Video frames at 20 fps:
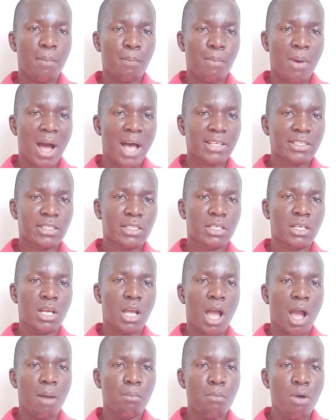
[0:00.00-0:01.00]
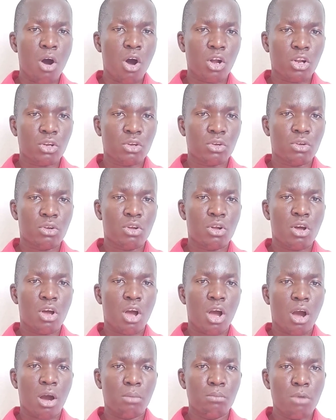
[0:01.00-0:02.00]
Past, ball,
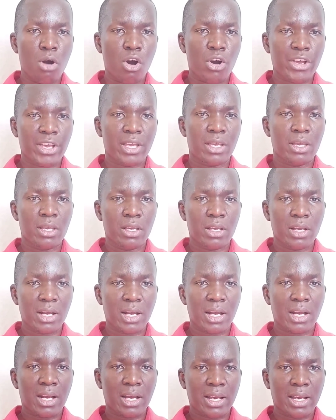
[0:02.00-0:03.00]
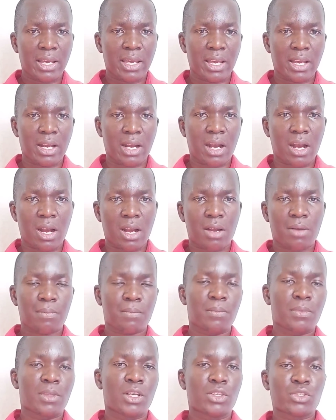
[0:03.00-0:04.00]
boy, kick.
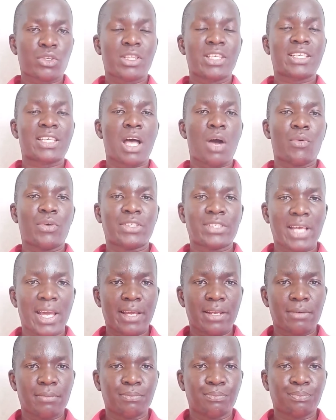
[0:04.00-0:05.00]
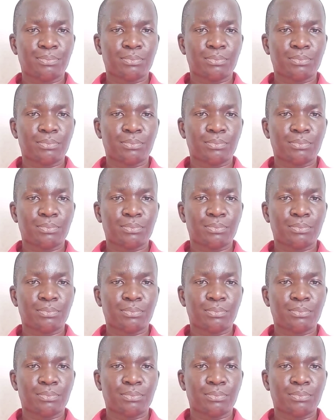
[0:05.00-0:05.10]
So this is how we sign.